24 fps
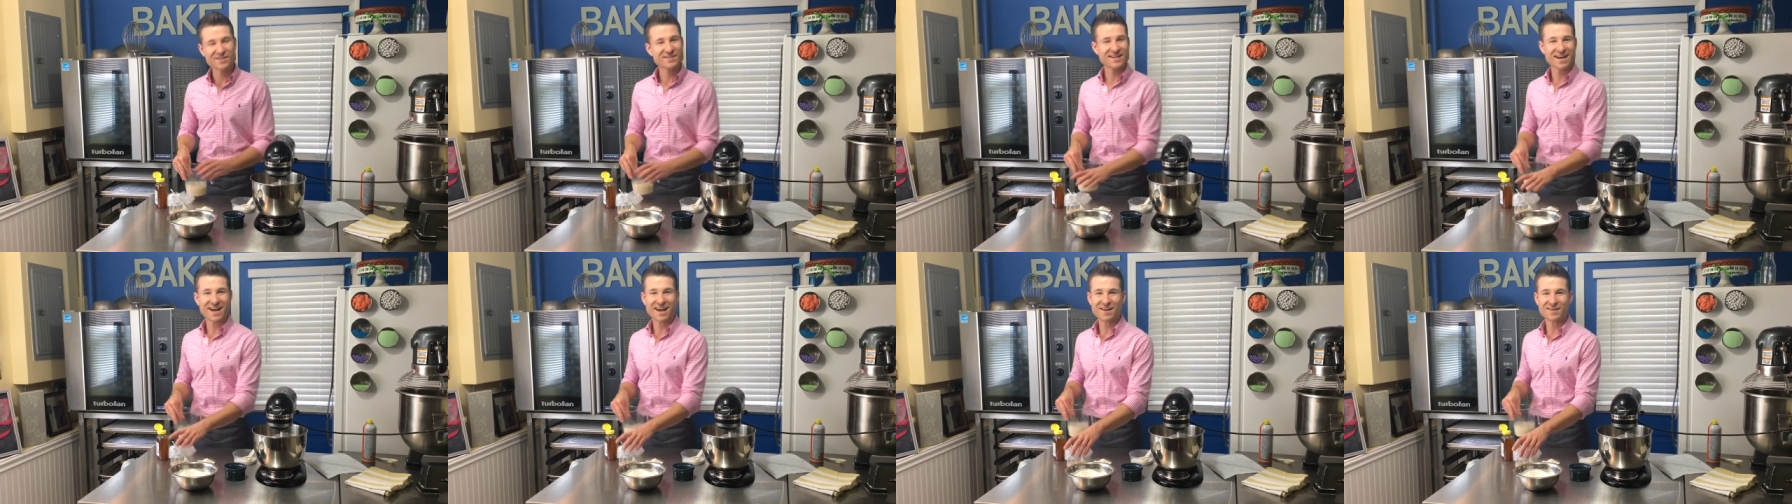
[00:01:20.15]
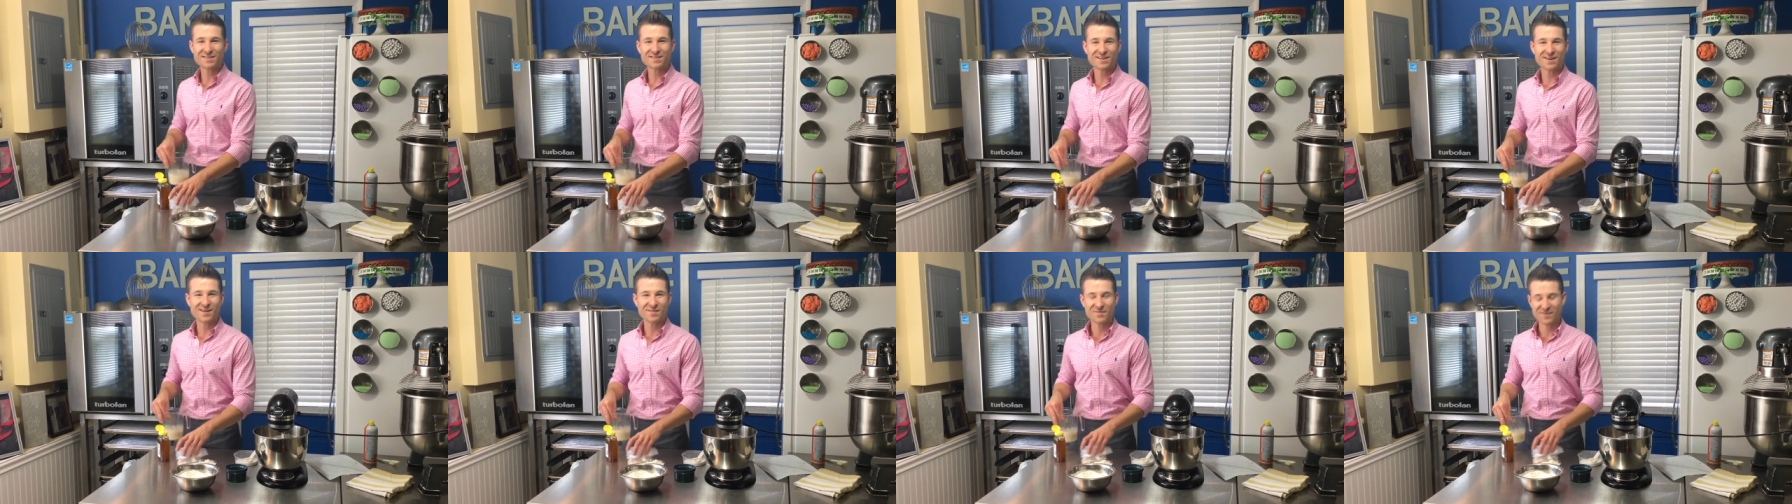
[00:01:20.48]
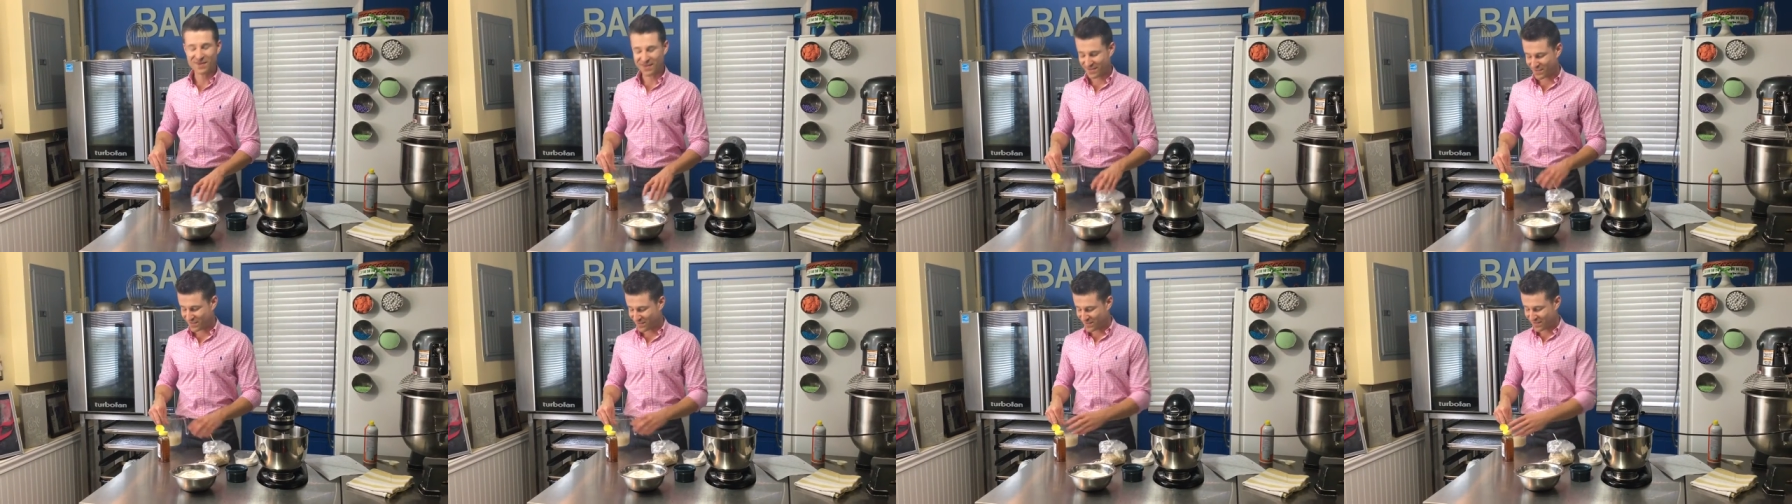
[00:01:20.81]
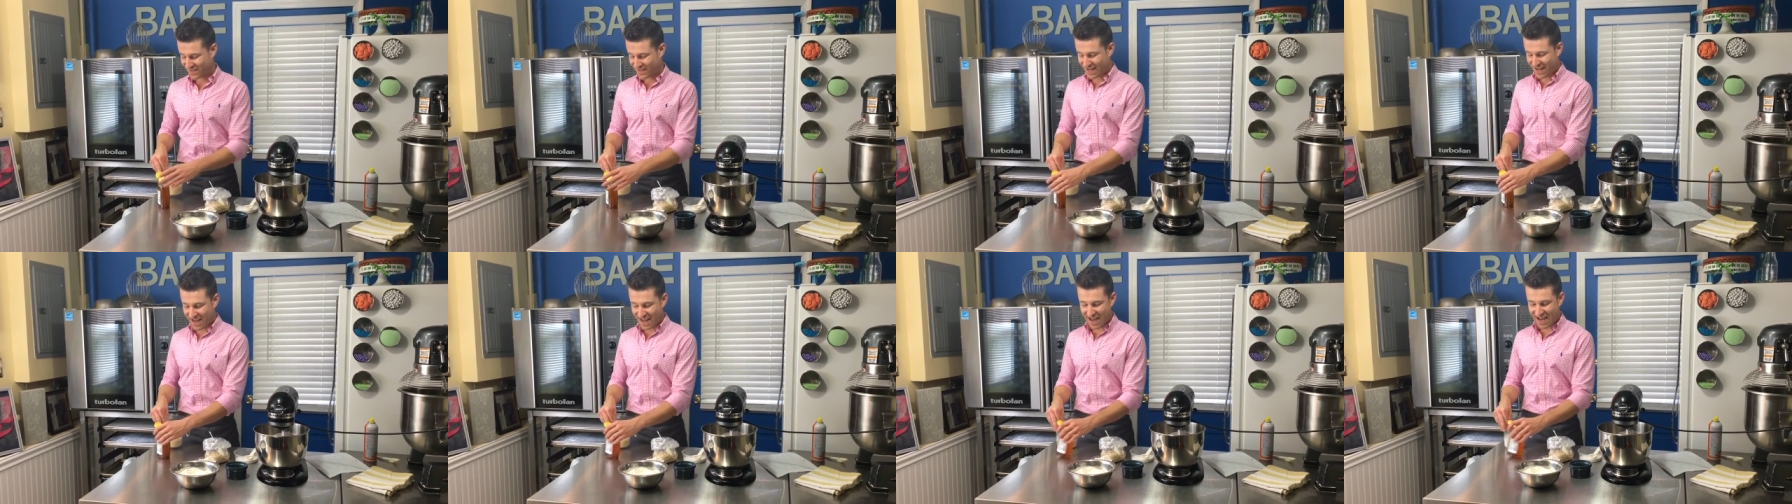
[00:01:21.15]
style soft pretzel.
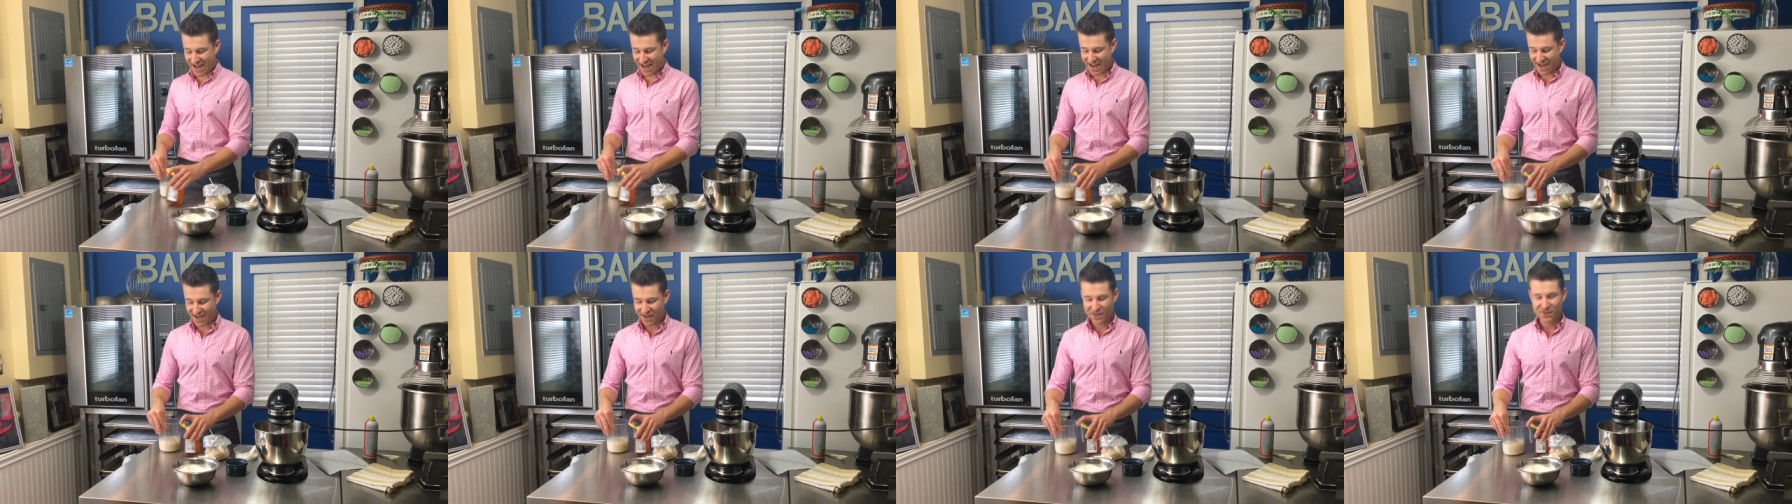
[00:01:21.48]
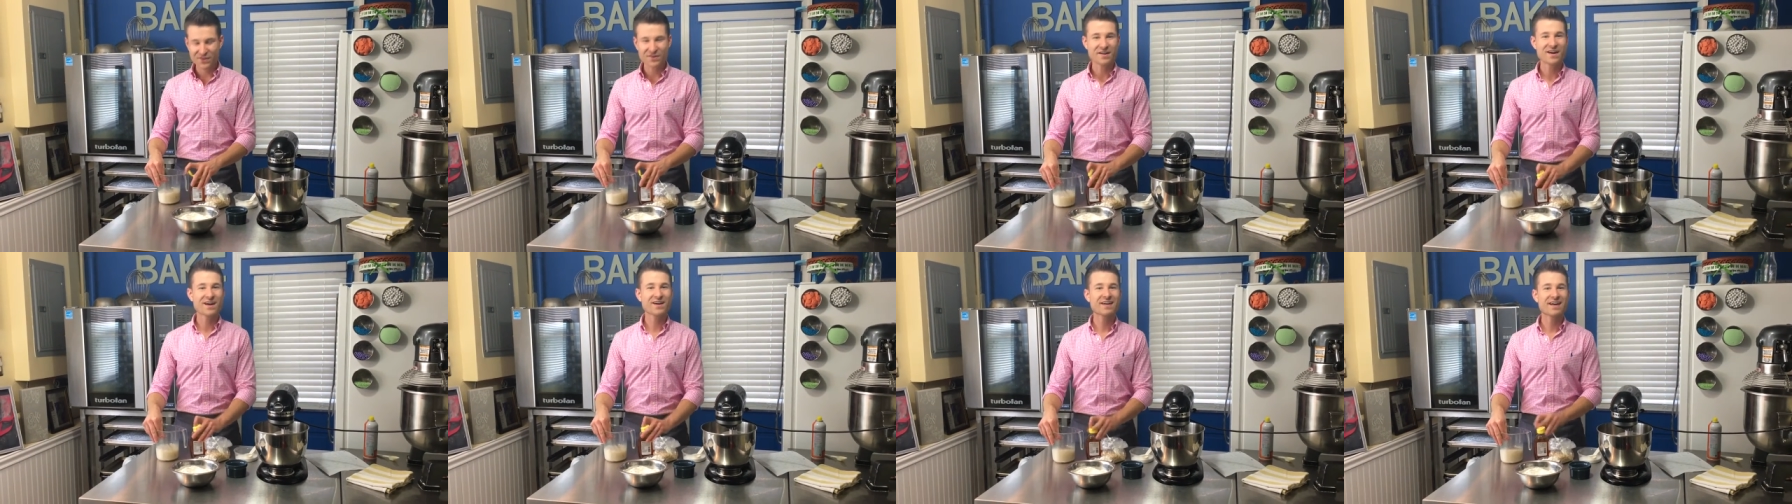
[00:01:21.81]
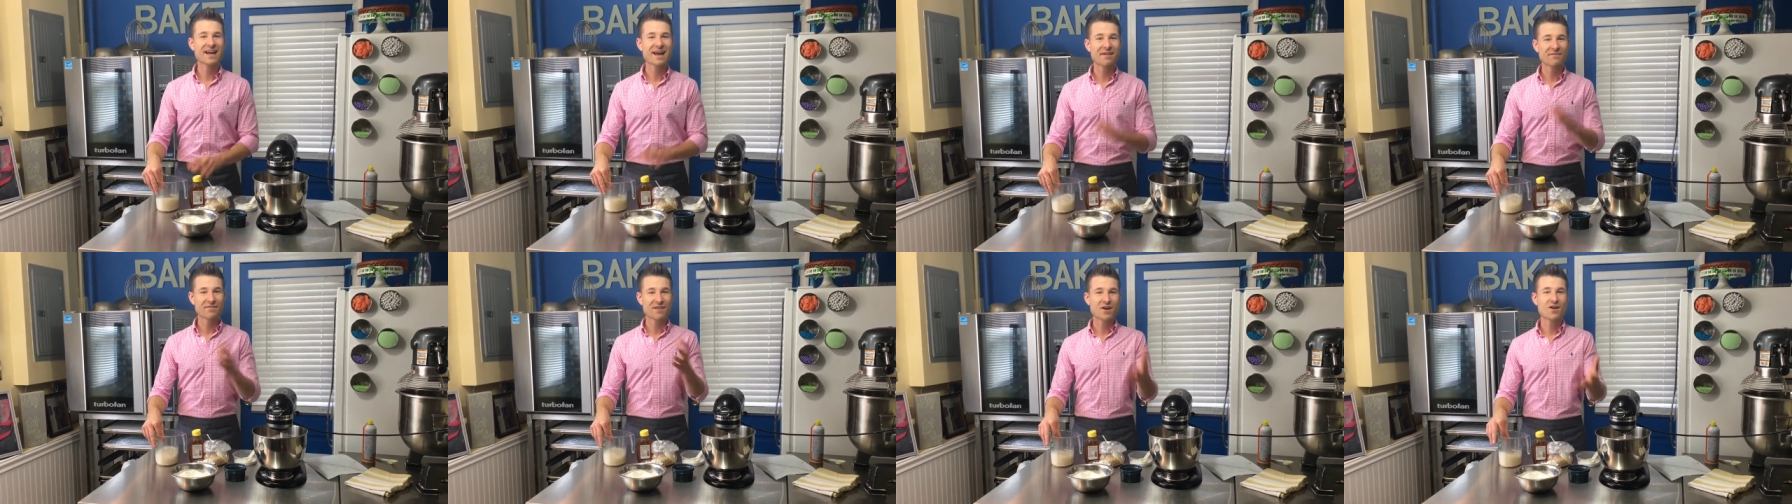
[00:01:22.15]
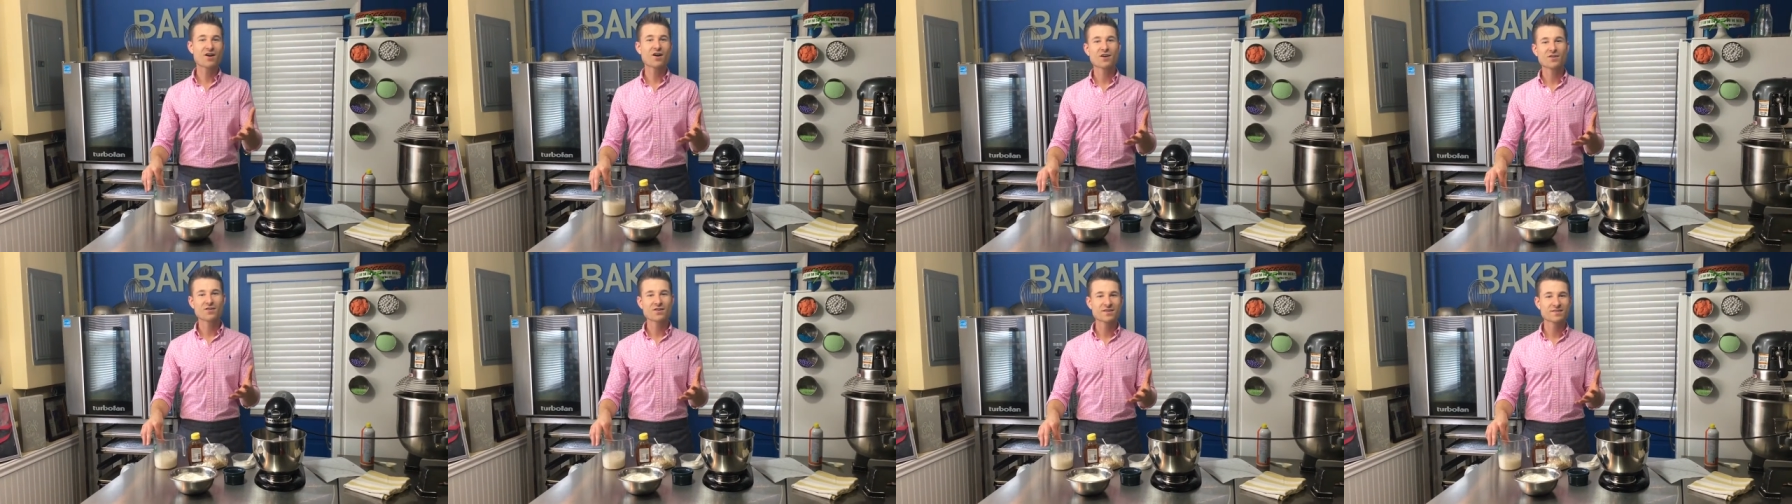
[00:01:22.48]
Uh, you're not gonna have that
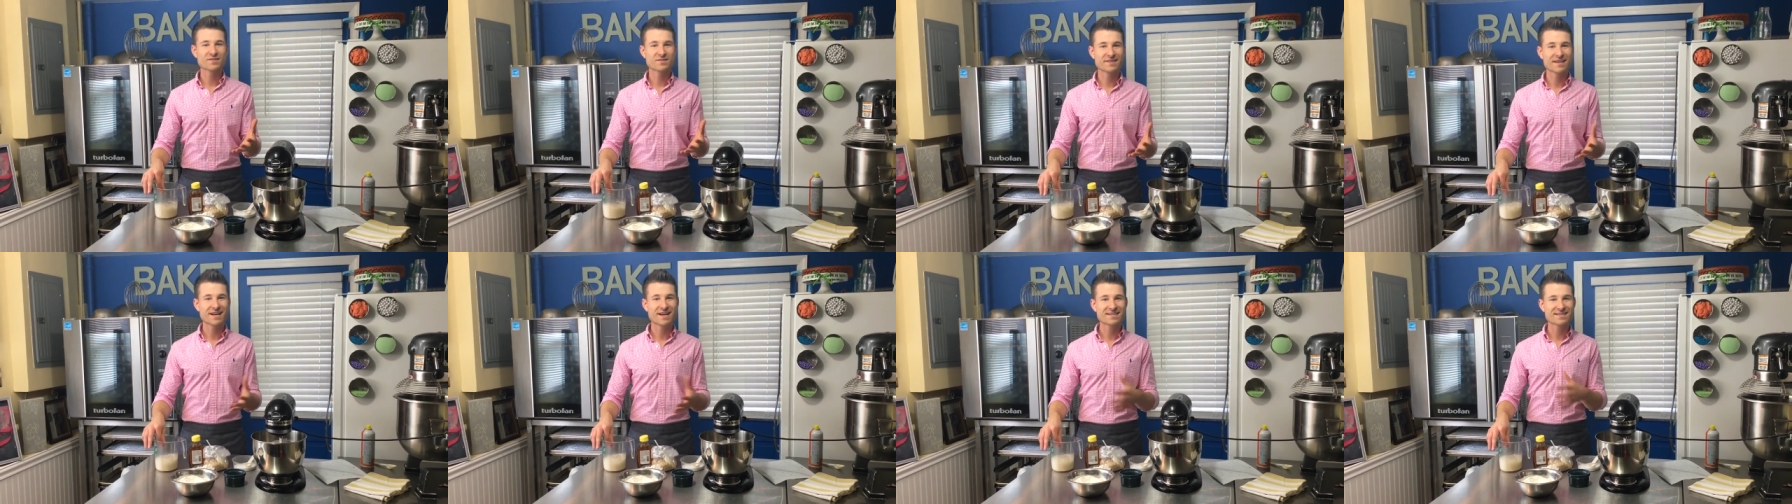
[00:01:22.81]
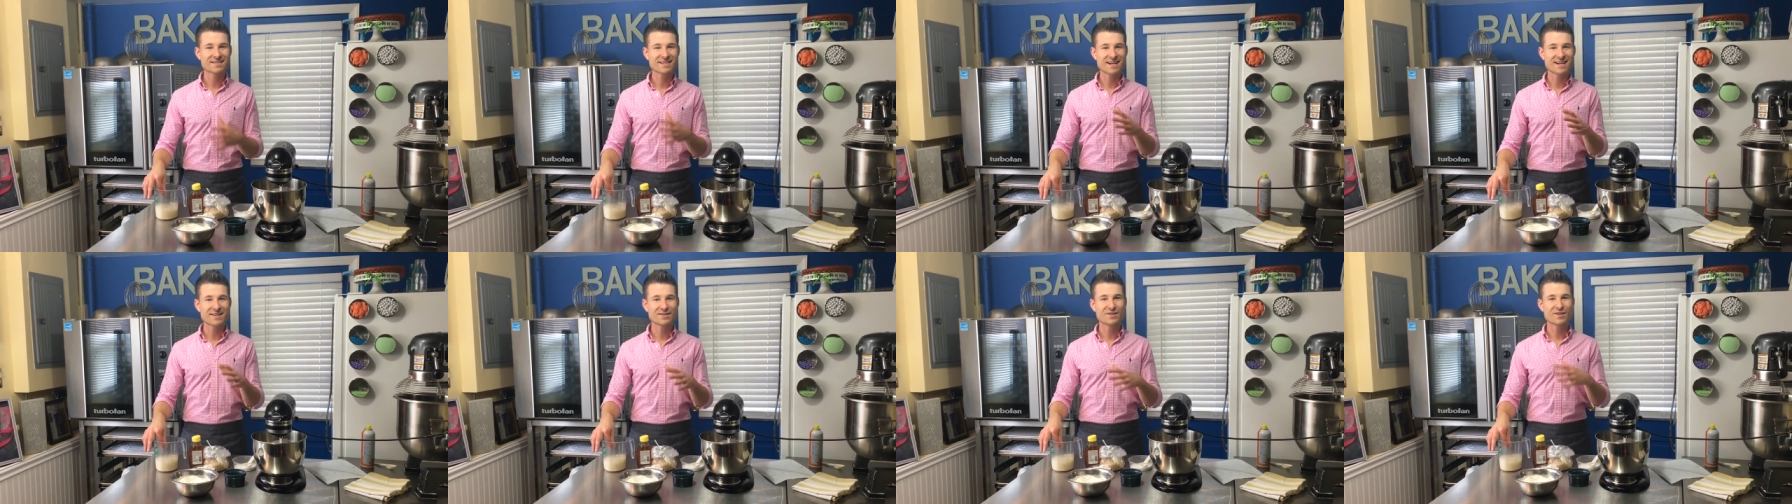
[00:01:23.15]
hard crust on the outside.